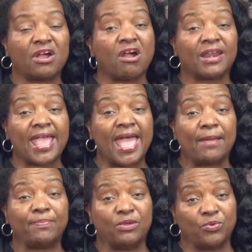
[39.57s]
aren't
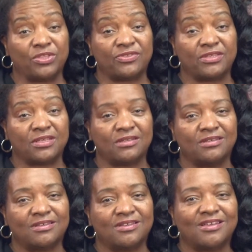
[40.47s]
happy with it,
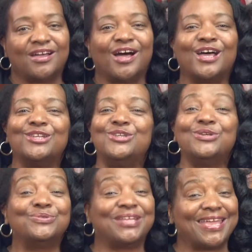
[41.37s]
a
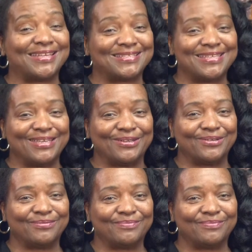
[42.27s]
new day is here.